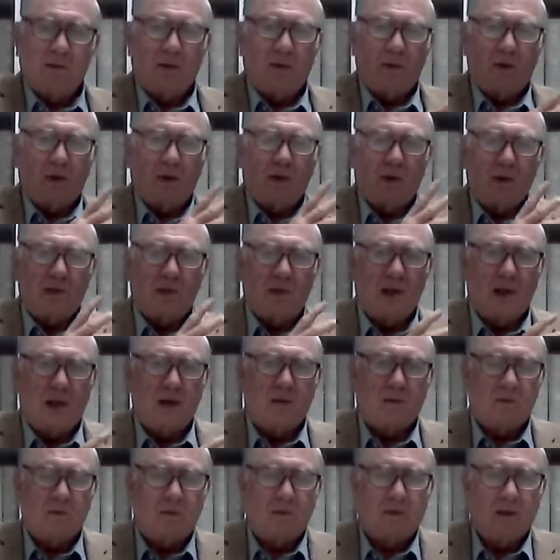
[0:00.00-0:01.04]
those that
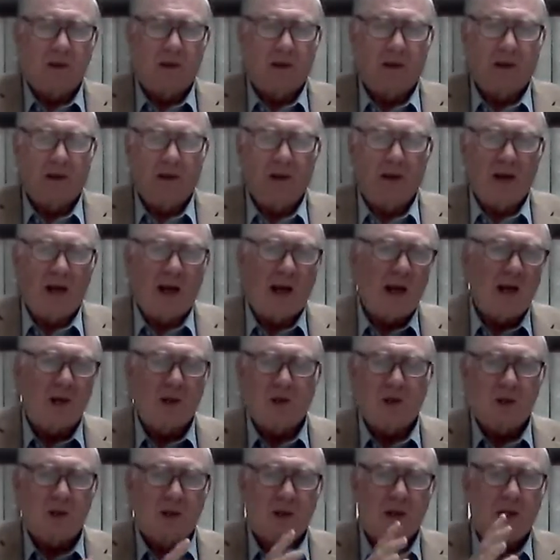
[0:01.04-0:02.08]
were in
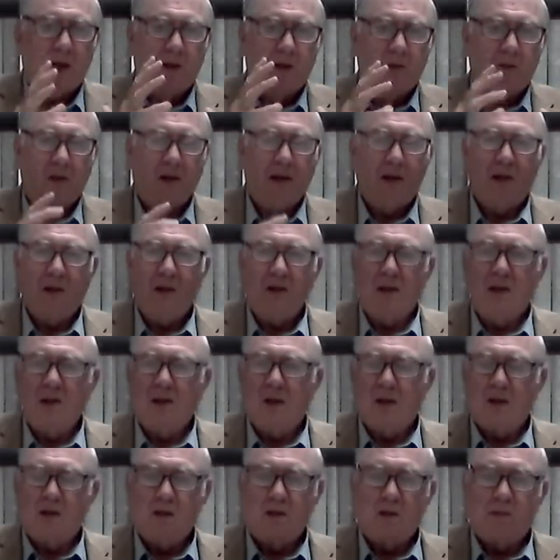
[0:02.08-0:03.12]
Asian countries, and
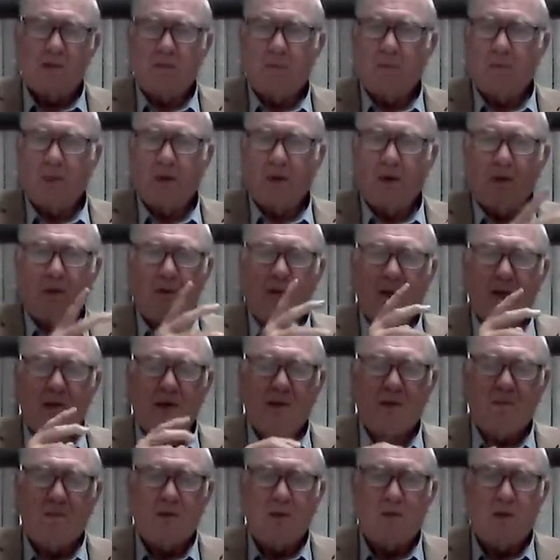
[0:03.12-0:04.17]
then pyramids
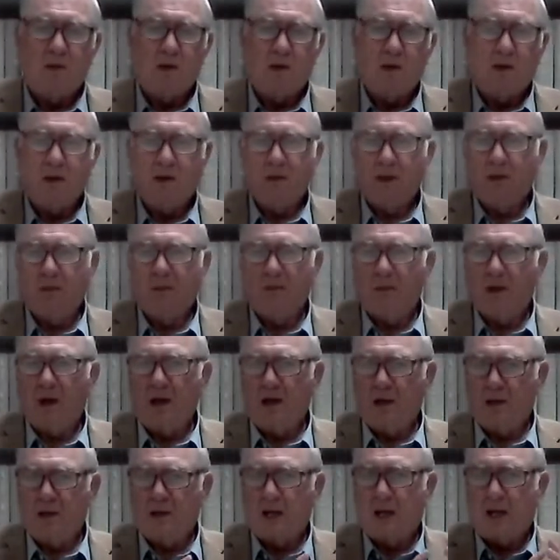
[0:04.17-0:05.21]
of Egypt, not
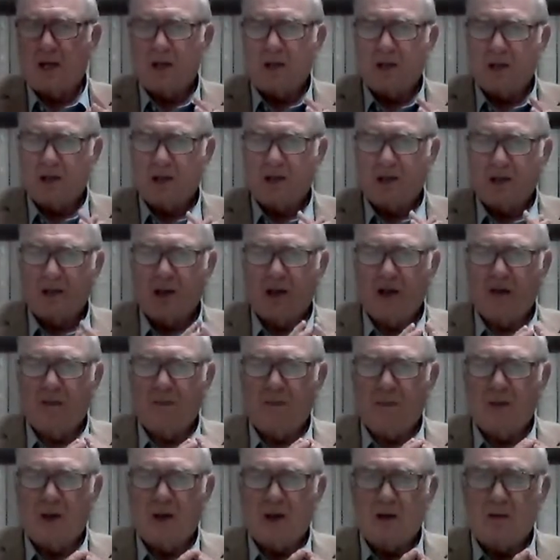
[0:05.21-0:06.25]
exactly the same
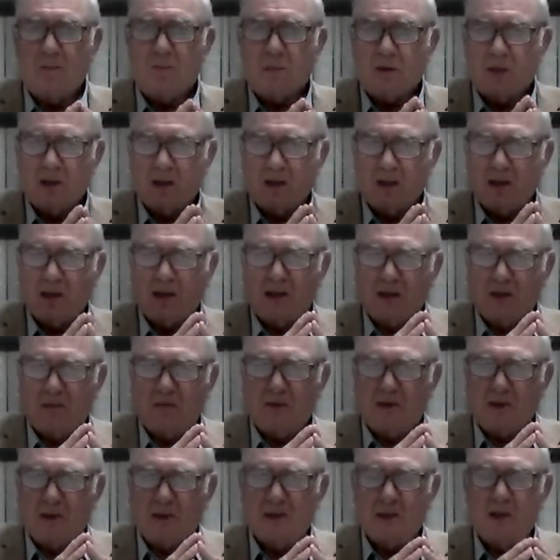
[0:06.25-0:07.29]
thing, but at least it
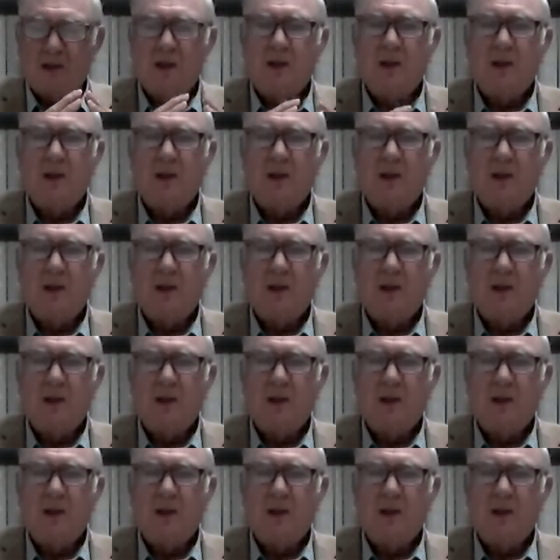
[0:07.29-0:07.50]
was